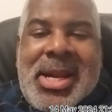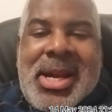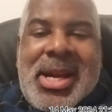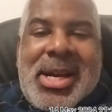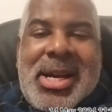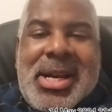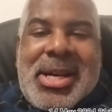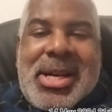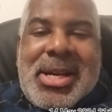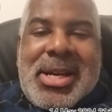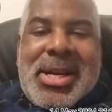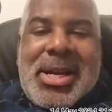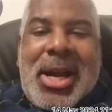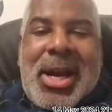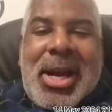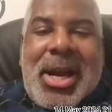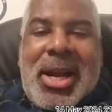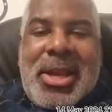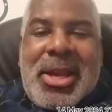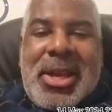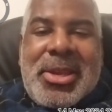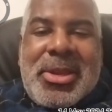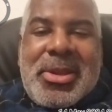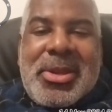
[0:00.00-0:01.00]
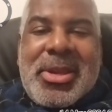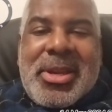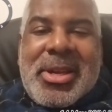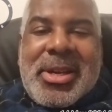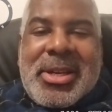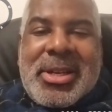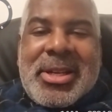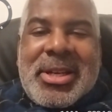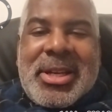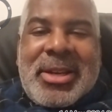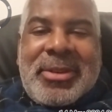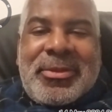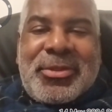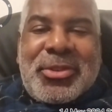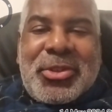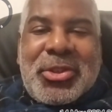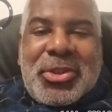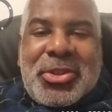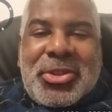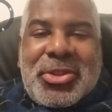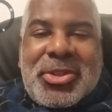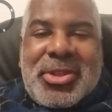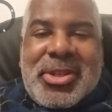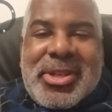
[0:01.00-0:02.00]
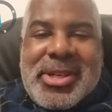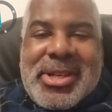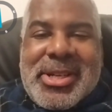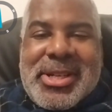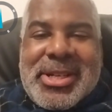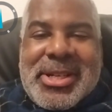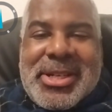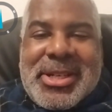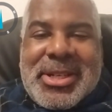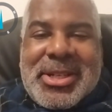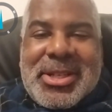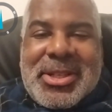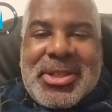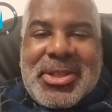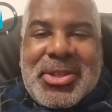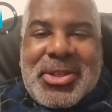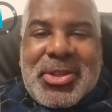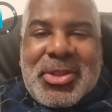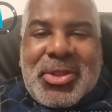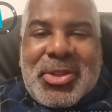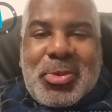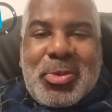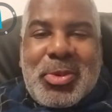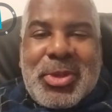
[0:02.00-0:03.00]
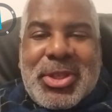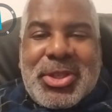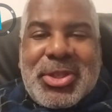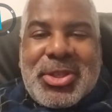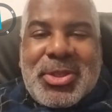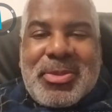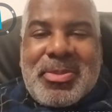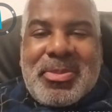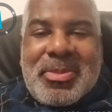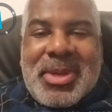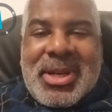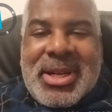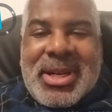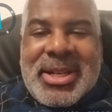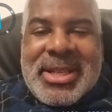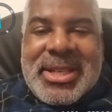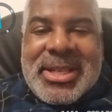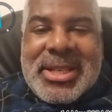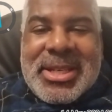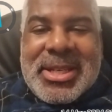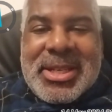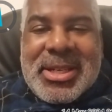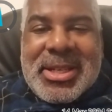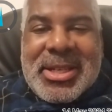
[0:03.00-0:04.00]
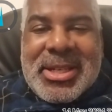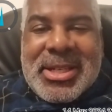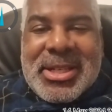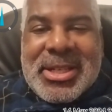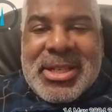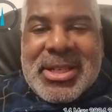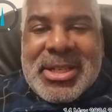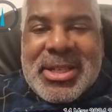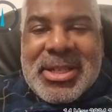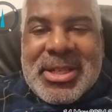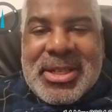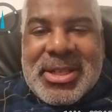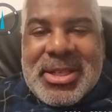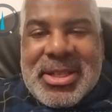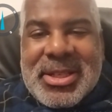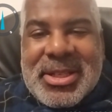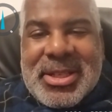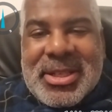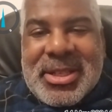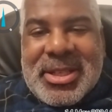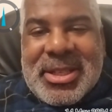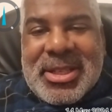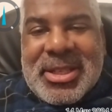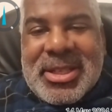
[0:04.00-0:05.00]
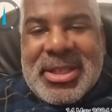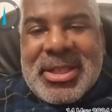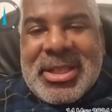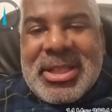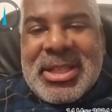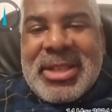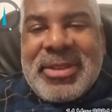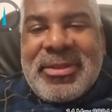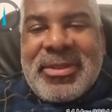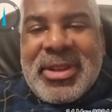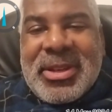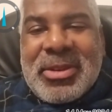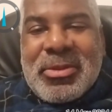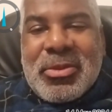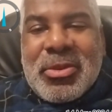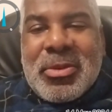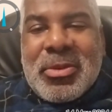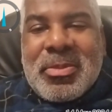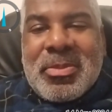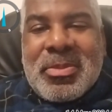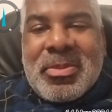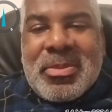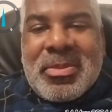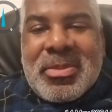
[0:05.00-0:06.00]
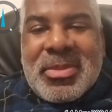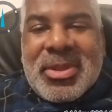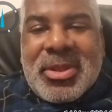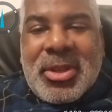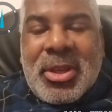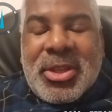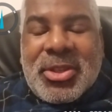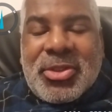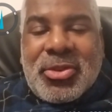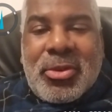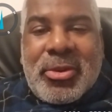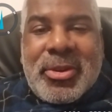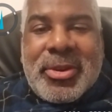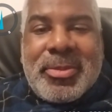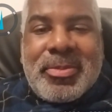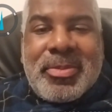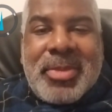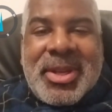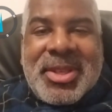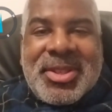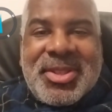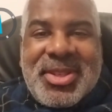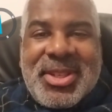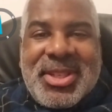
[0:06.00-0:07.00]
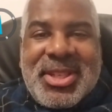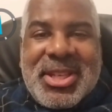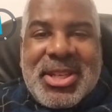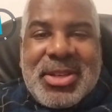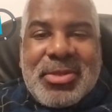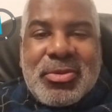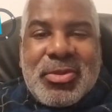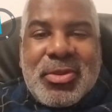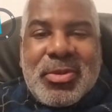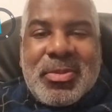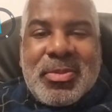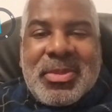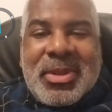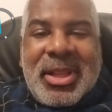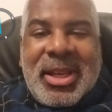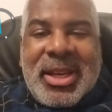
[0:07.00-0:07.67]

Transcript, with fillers: Uh, I uh, have just uh, switched my uh, living room, uh, sorry, my sitting room